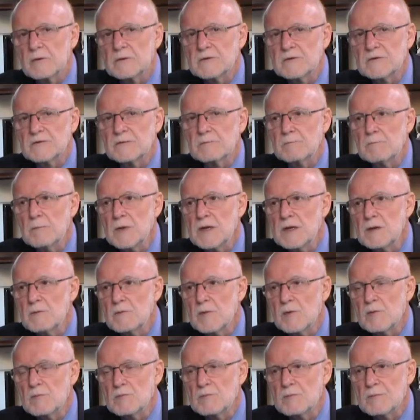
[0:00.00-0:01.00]
it is
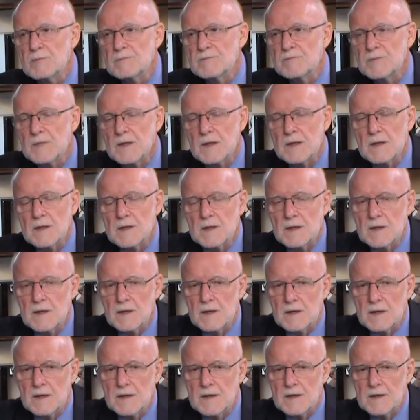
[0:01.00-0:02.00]
minimum,
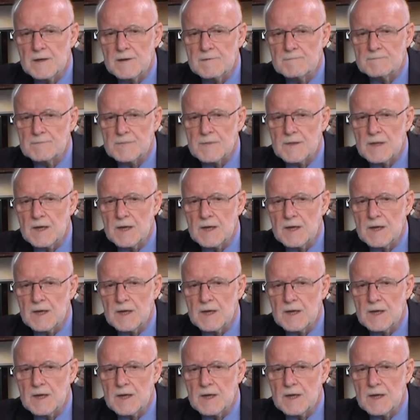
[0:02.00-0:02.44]
and